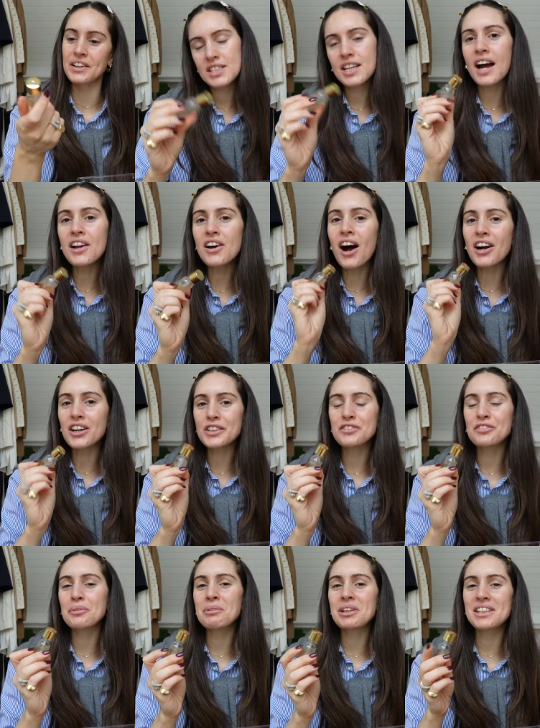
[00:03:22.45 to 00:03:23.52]
It's kind of hard
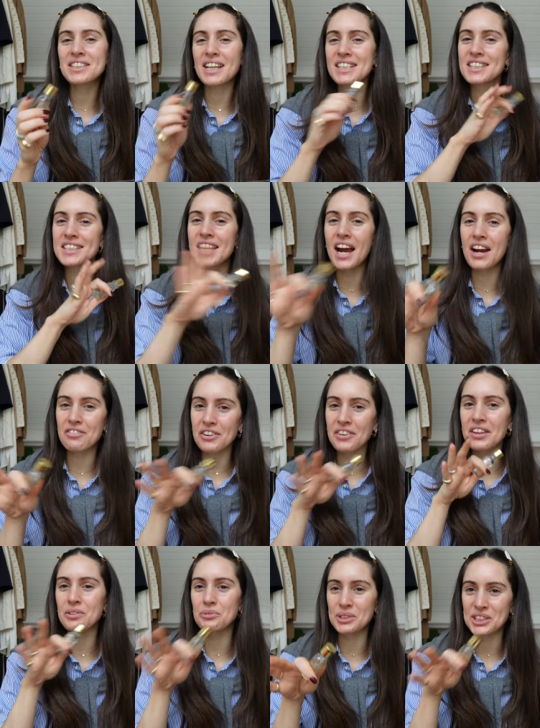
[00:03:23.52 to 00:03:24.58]
for me because I see
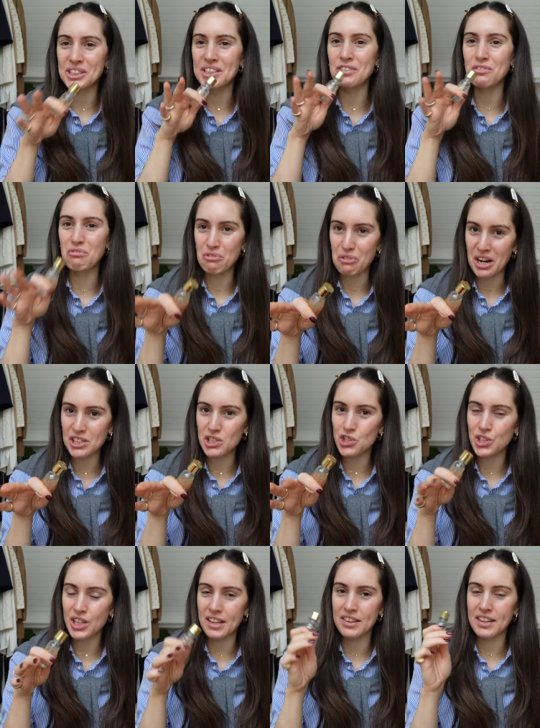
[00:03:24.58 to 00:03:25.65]
everything written in
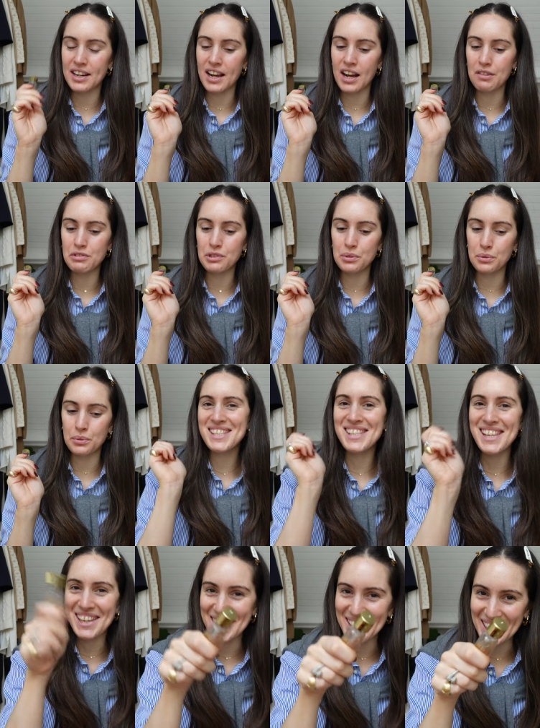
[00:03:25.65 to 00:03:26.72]
French and then I have to
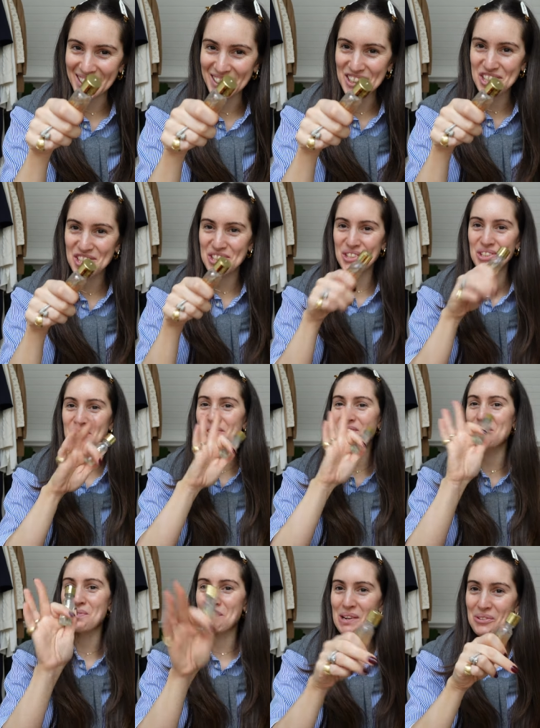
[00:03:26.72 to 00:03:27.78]
say it in English to you,
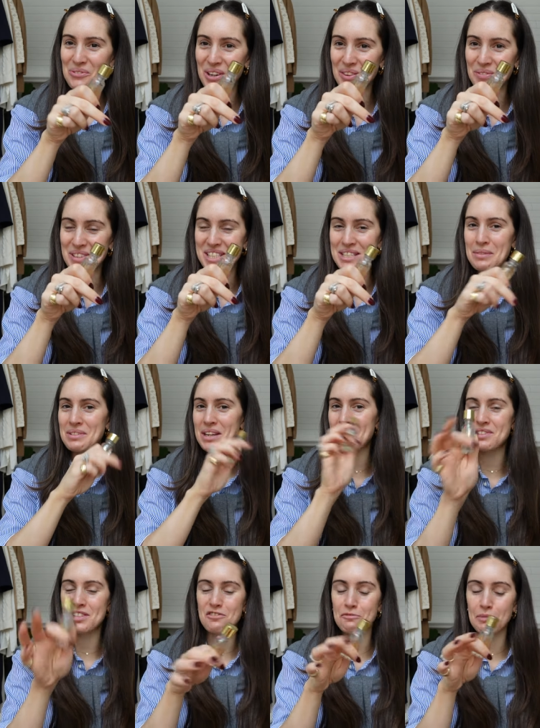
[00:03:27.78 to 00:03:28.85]
so bear with me
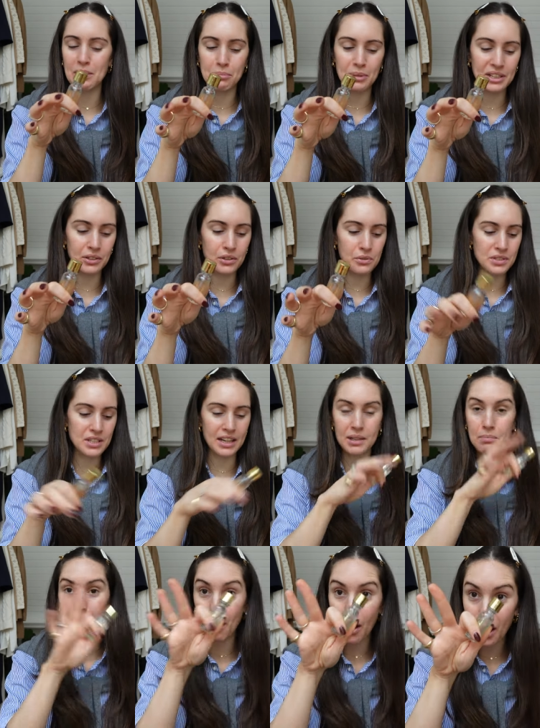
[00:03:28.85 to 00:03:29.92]
sometimes if my brain goes
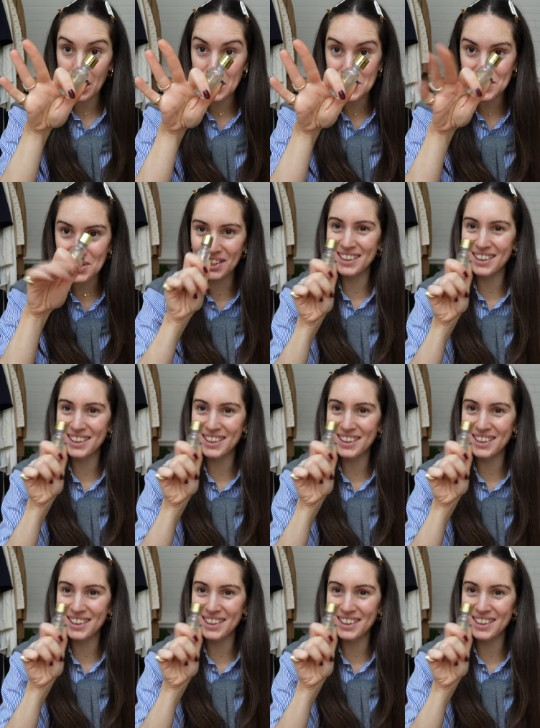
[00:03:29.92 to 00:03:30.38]
like pause.